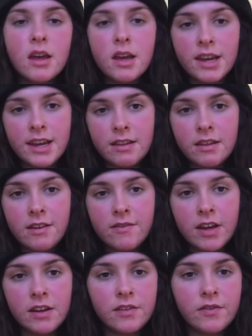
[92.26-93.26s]
In the
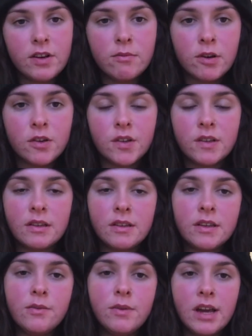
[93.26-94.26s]
event of an
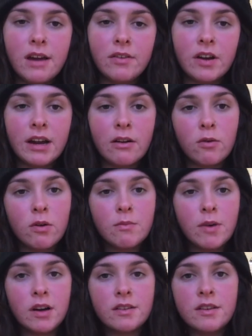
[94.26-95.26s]
emergency, we have our air horn
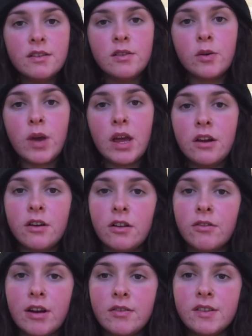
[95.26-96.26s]
boxes located all
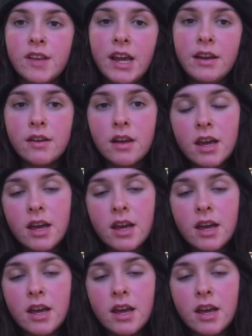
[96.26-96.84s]
around site.